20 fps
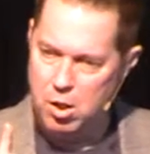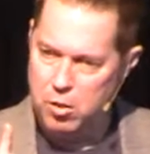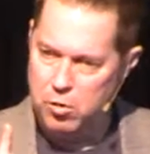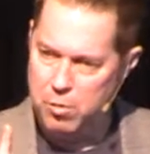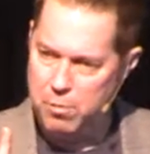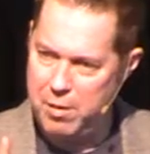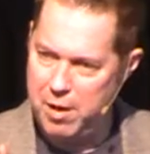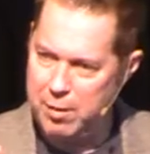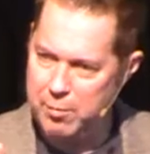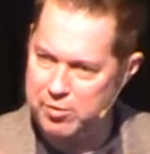
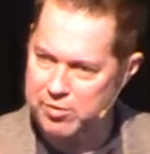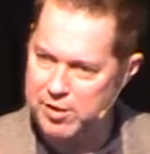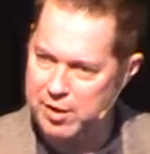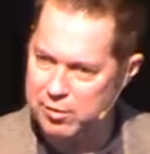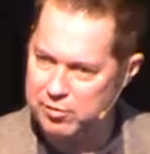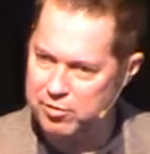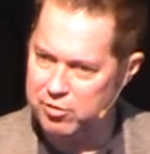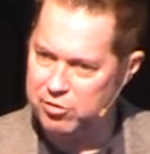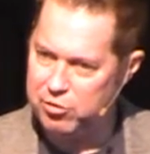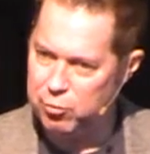the Bible
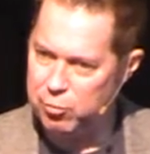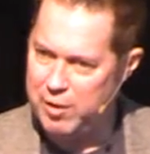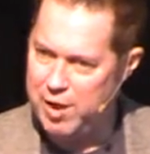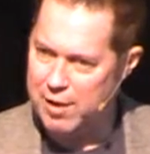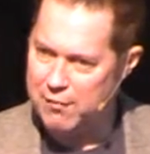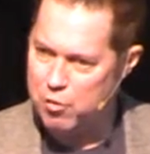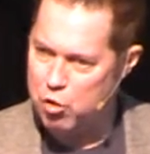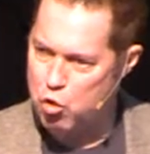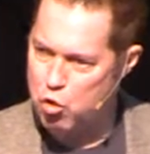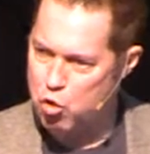tells us that we
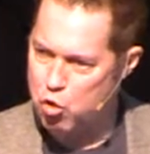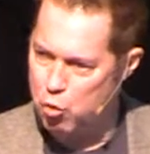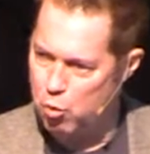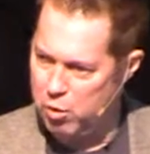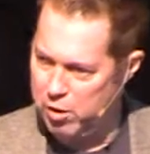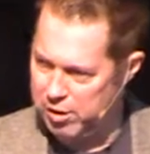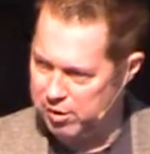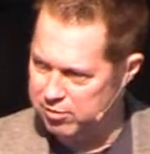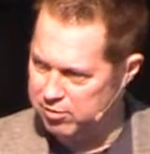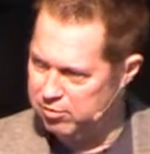have a
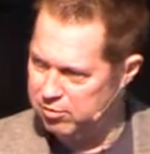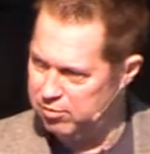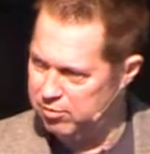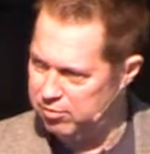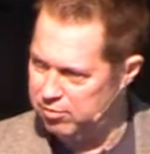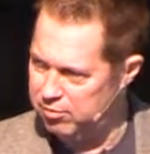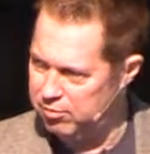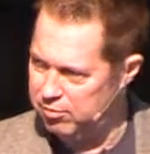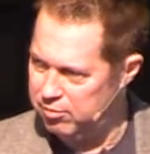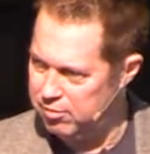choice.
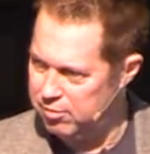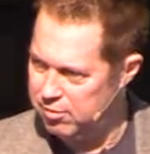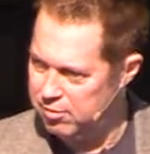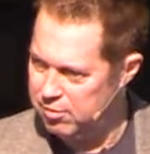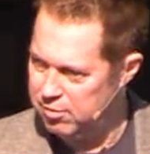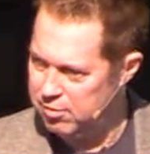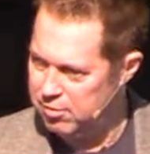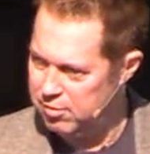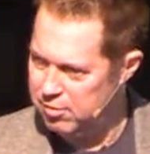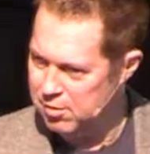
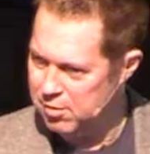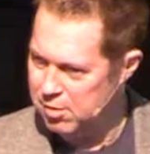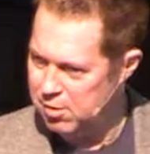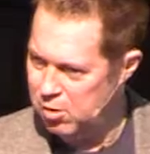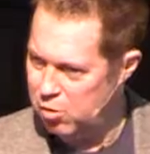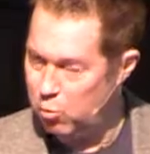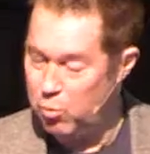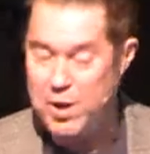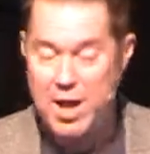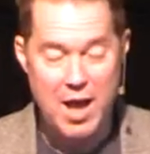
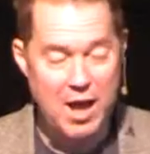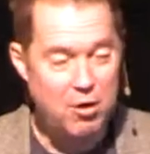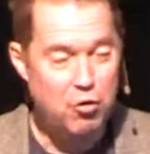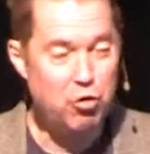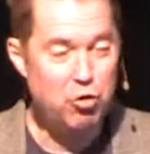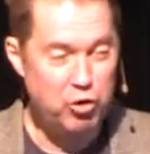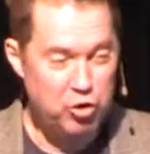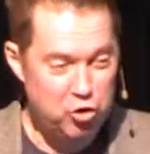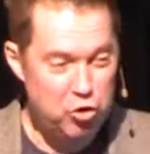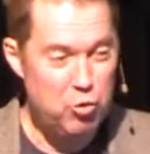We
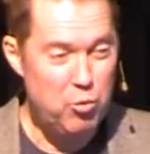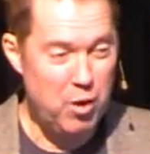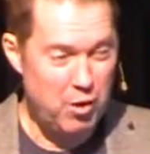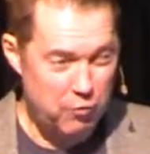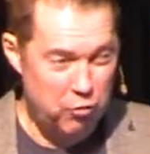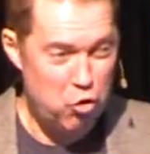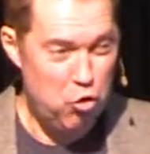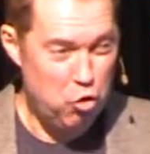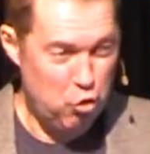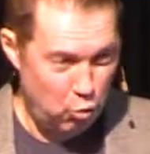actually do
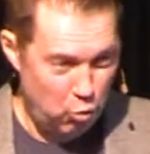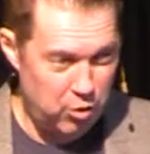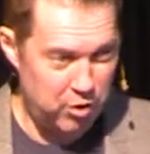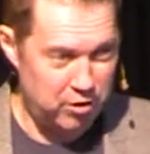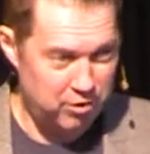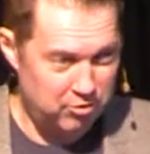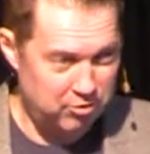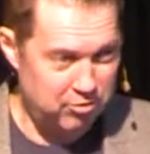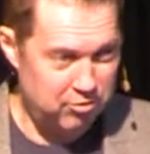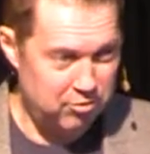have a
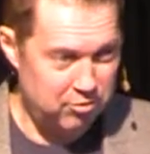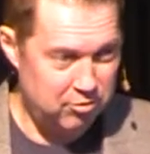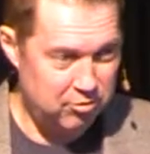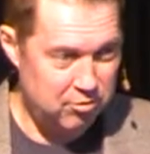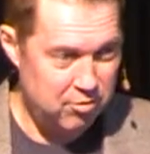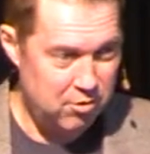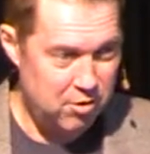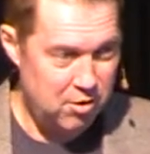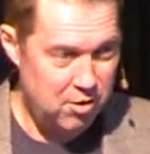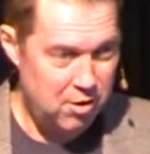choice.
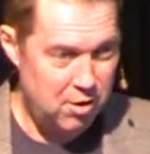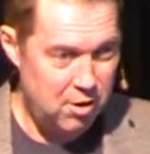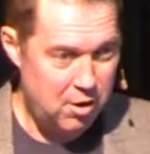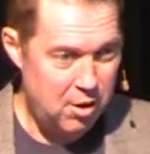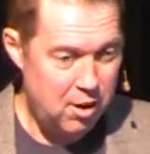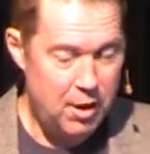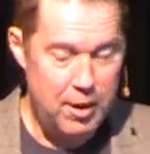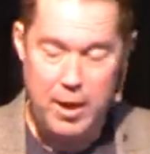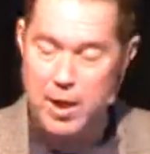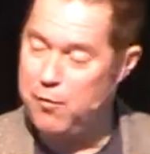
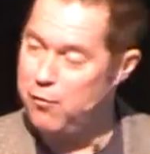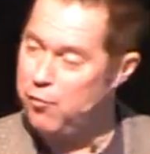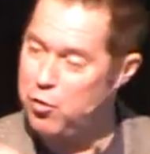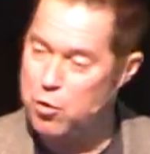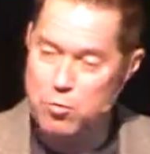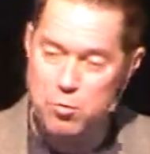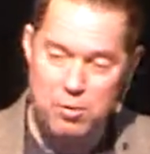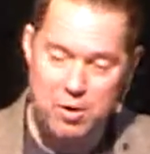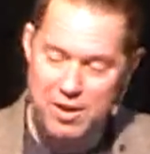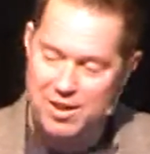If
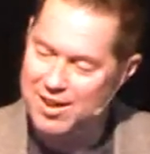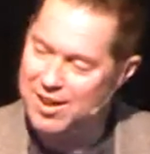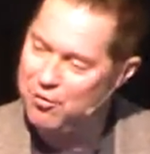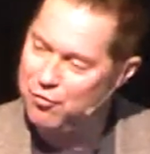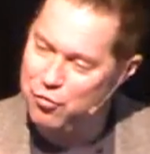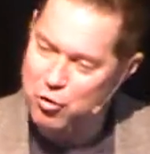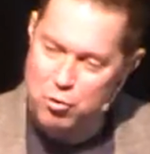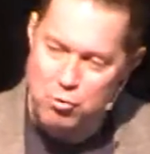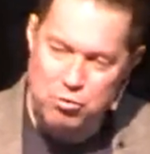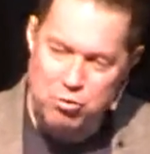you,
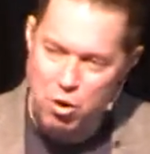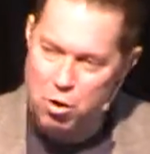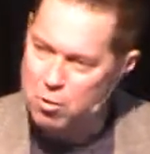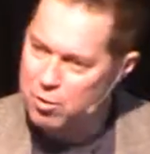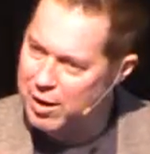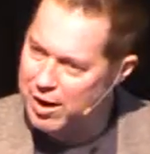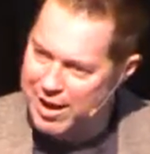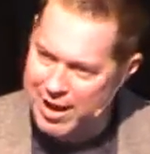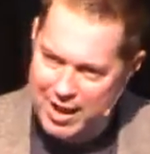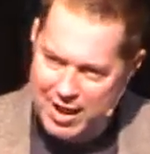if you
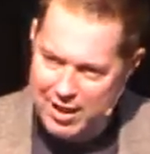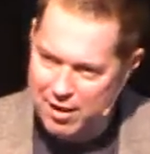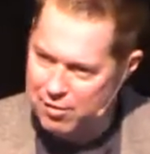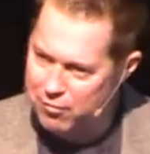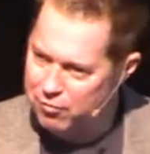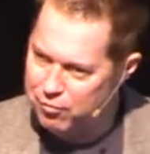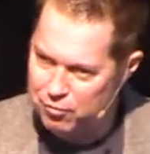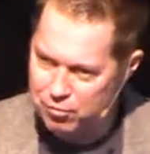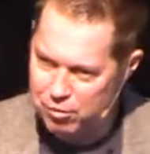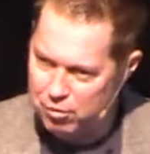don't
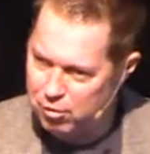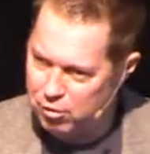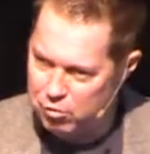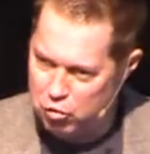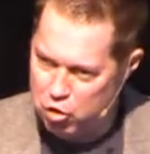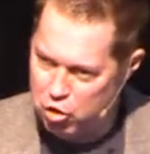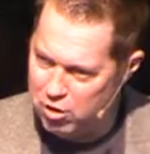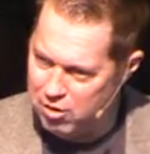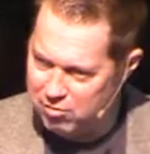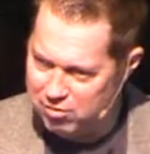have
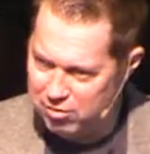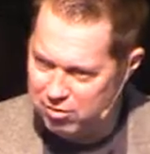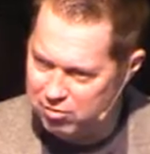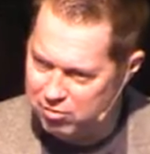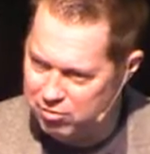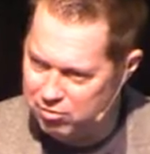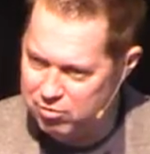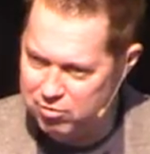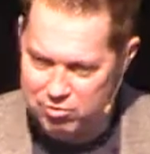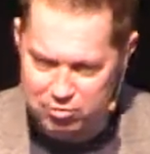Jesus'
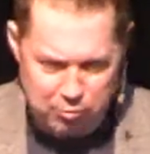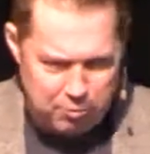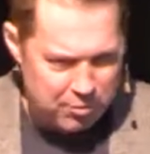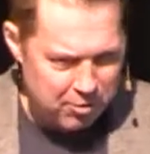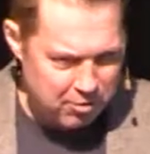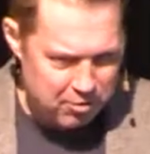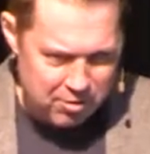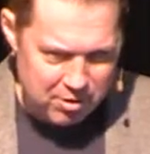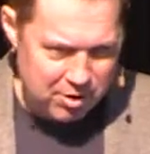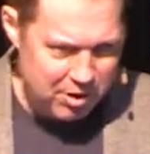
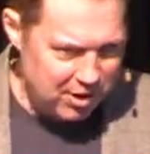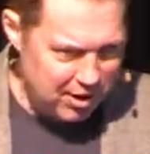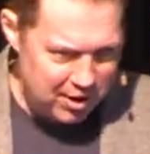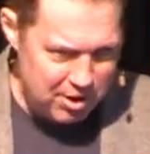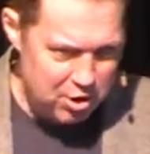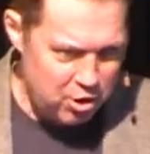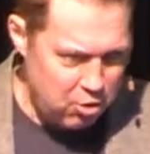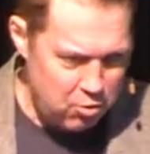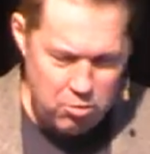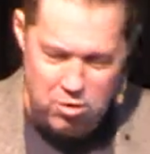Spirit
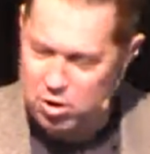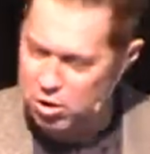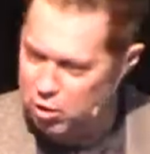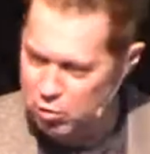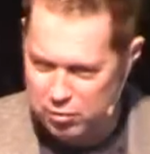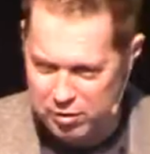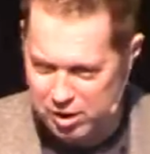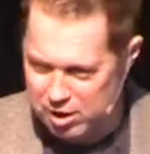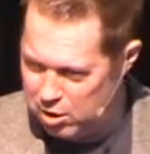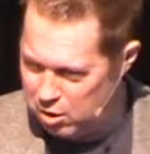in you,
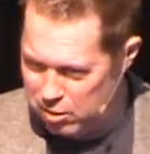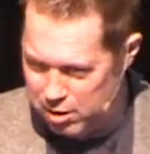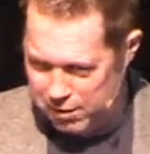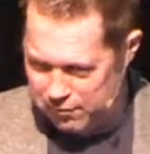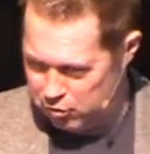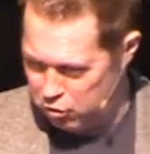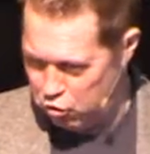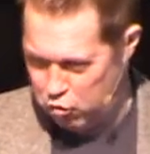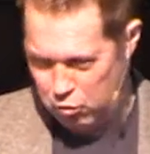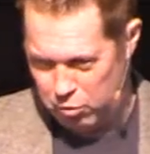you really don't
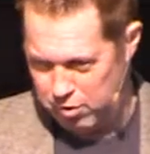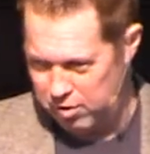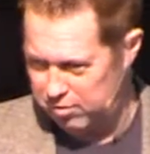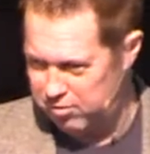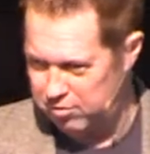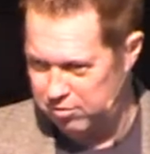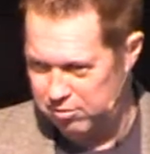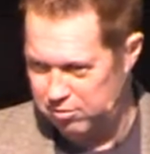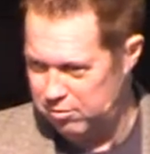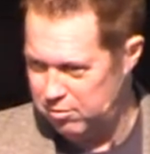have a choice.